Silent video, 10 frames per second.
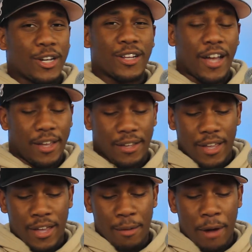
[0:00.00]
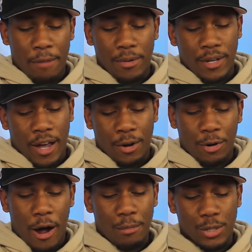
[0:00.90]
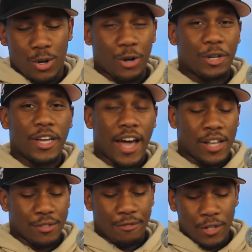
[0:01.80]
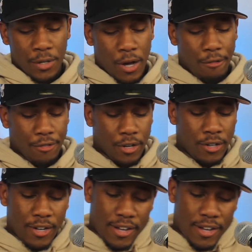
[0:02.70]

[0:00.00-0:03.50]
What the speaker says: like it might be, I don't know how much longer he has in Philadelphia.